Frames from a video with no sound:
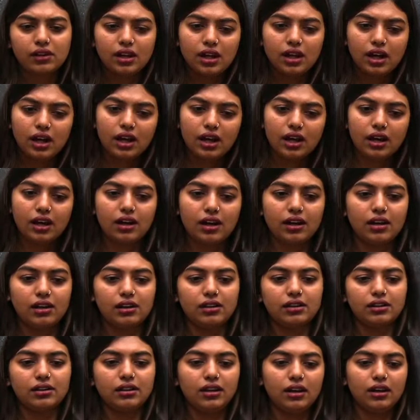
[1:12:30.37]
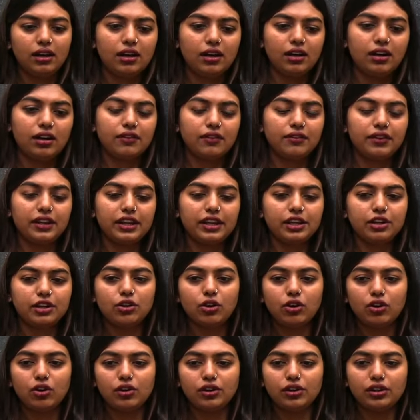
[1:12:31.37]
Ha, ha, very
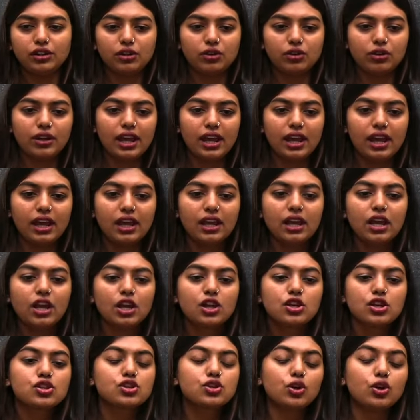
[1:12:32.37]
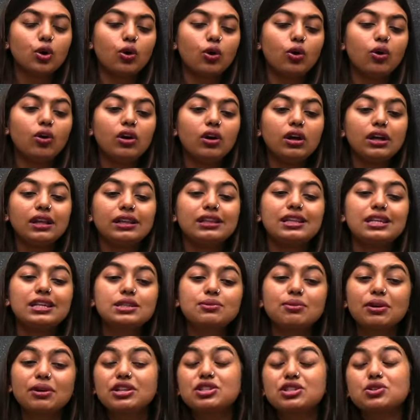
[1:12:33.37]
good. Okay. So,
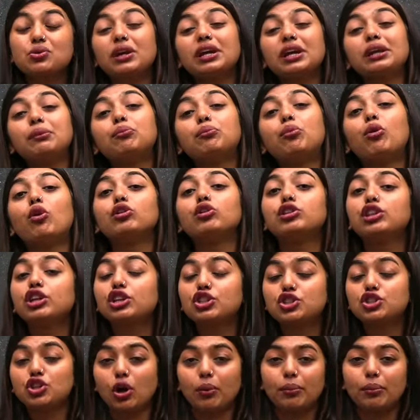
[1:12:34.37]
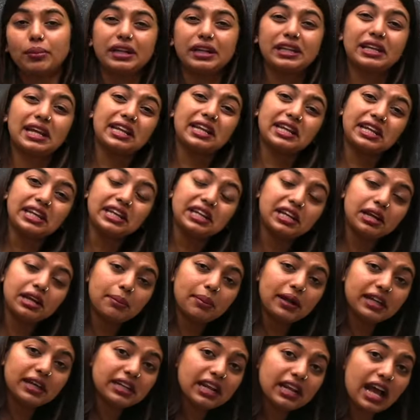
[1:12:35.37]
this was doing both the job. It can
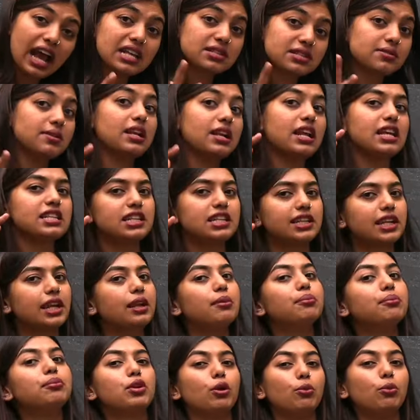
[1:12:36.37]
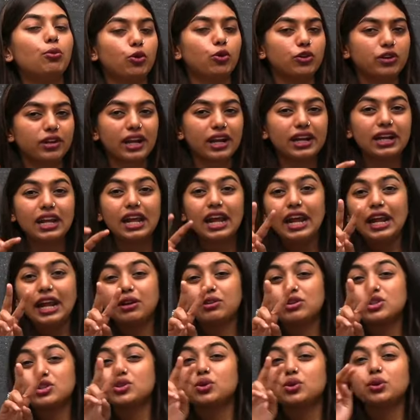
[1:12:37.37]
inhibit as well as it can promote, right? It
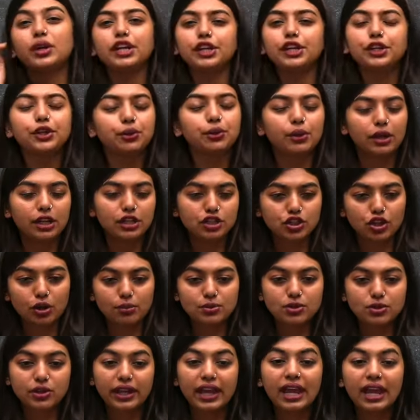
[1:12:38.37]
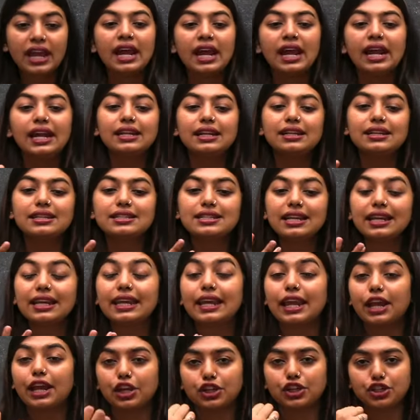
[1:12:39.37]
was doing dual jobs, okay. It is a
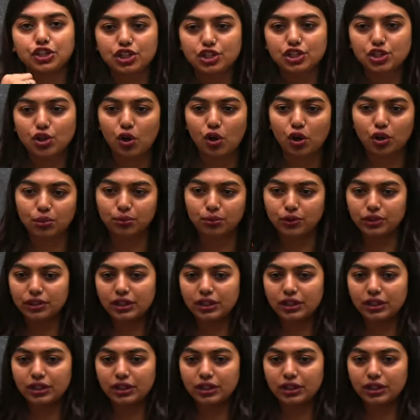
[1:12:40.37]
gaseous hormone.